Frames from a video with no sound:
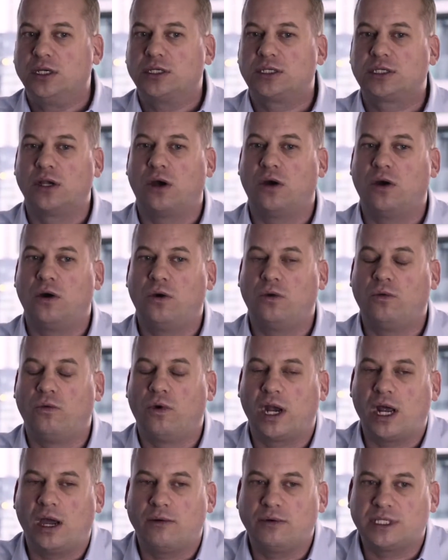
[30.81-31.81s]
So
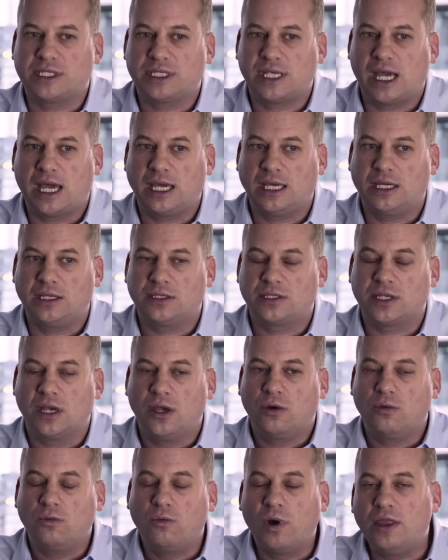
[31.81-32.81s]
what I would say is,
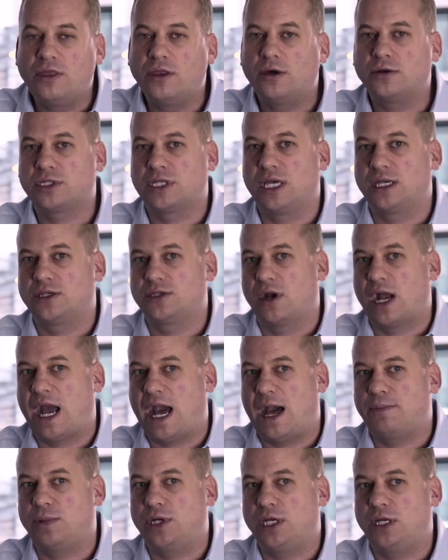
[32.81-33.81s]
when those things are
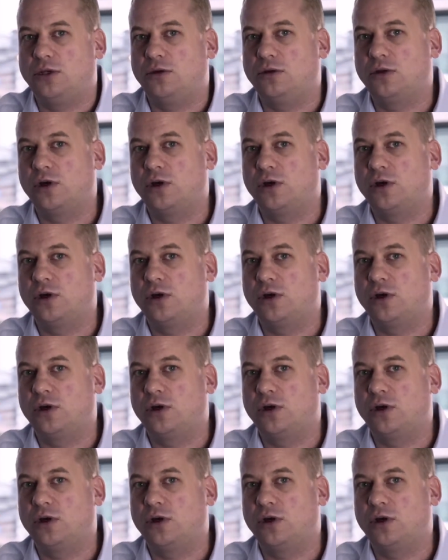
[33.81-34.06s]
happening,